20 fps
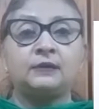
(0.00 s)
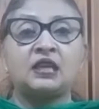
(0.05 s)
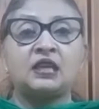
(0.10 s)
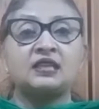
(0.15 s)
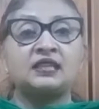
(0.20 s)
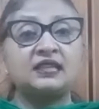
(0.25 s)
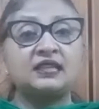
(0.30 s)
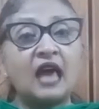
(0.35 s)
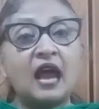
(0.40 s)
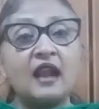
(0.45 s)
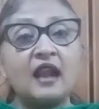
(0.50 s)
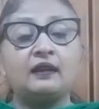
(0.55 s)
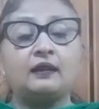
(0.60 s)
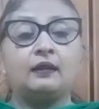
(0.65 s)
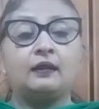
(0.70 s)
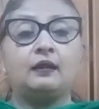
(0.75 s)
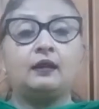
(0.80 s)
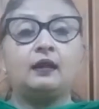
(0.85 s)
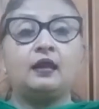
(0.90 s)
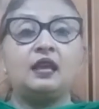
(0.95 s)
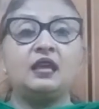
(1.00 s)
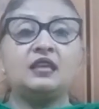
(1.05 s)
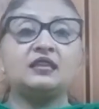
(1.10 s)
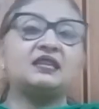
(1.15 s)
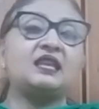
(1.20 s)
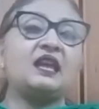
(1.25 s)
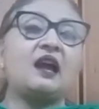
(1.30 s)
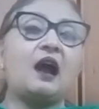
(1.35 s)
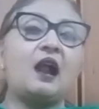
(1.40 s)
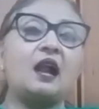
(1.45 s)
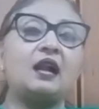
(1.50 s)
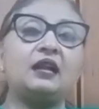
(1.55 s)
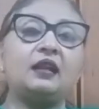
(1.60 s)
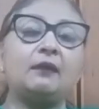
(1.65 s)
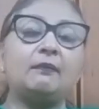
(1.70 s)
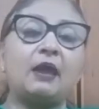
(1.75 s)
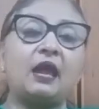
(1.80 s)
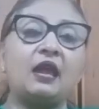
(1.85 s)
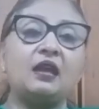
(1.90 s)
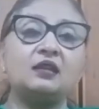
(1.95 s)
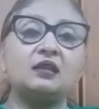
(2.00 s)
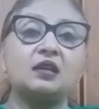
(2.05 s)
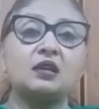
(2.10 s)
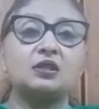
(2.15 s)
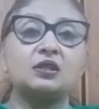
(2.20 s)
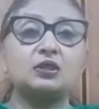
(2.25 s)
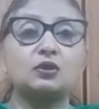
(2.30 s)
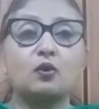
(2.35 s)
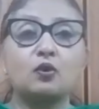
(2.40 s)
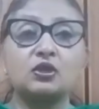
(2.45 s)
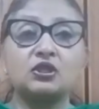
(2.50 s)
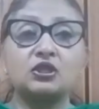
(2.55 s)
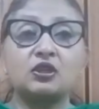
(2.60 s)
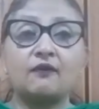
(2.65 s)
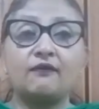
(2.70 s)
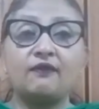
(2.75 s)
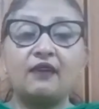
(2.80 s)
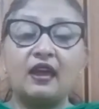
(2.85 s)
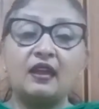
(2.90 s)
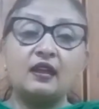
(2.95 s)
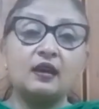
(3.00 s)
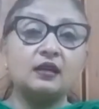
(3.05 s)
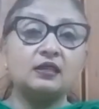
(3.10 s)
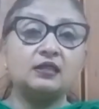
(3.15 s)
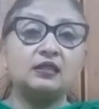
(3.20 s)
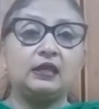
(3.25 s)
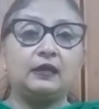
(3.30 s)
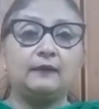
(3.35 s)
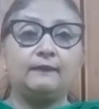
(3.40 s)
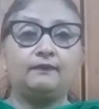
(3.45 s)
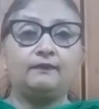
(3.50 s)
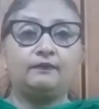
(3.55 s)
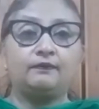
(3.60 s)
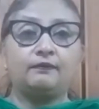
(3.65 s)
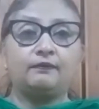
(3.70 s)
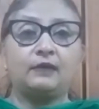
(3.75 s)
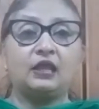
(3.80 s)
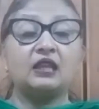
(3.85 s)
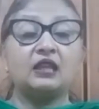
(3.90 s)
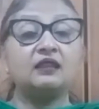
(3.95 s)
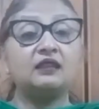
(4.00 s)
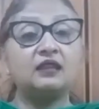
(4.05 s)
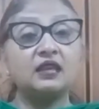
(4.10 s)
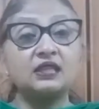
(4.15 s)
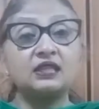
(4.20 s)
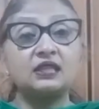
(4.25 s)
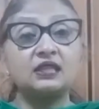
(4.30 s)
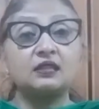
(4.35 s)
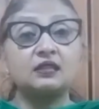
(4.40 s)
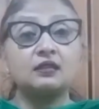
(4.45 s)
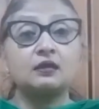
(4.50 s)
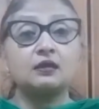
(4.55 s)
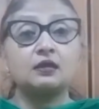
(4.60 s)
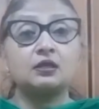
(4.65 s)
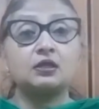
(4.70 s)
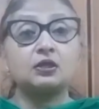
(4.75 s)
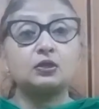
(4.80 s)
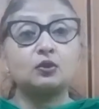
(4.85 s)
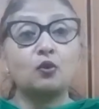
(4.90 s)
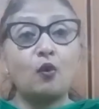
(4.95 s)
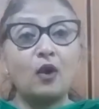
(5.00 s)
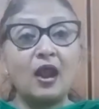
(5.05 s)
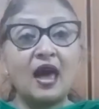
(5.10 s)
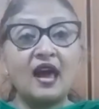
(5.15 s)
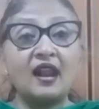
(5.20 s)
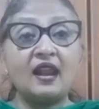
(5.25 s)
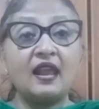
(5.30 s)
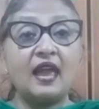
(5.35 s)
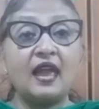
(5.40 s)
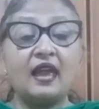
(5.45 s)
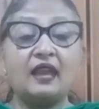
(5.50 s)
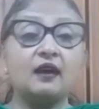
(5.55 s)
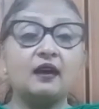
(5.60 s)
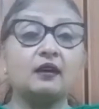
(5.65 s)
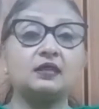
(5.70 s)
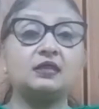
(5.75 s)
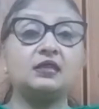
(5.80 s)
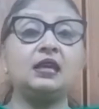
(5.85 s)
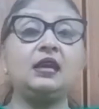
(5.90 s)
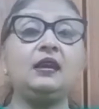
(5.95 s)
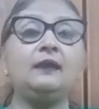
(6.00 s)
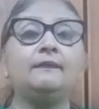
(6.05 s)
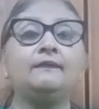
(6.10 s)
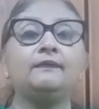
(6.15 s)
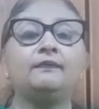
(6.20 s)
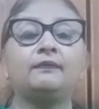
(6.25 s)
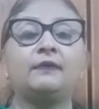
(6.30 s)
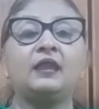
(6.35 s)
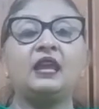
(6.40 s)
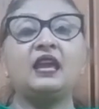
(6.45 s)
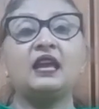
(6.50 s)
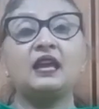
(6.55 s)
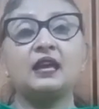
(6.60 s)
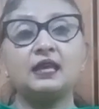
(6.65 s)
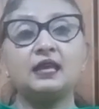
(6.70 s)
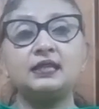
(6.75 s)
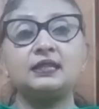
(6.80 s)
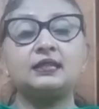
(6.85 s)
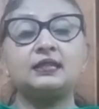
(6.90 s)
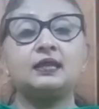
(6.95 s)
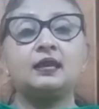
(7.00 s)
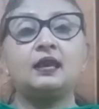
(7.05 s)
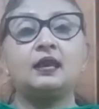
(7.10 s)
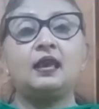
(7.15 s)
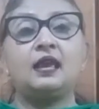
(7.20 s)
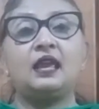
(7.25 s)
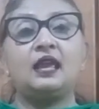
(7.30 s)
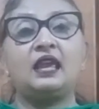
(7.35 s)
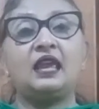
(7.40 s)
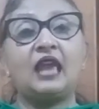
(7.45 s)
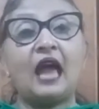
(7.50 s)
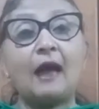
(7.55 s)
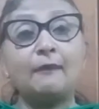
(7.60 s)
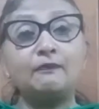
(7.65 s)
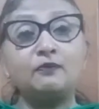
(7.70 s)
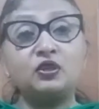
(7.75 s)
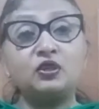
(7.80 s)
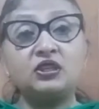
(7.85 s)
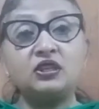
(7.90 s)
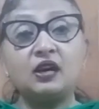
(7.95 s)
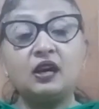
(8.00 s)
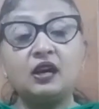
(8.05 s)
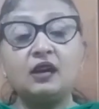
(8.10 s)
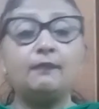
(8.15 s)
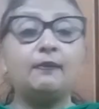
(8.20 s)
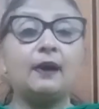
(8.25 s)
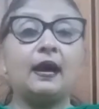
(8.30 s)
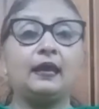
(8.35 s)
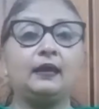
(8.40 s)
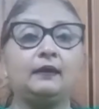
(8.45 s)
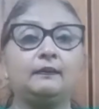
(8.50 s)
Sun is the ultimate source of energy. This solar energy is captured by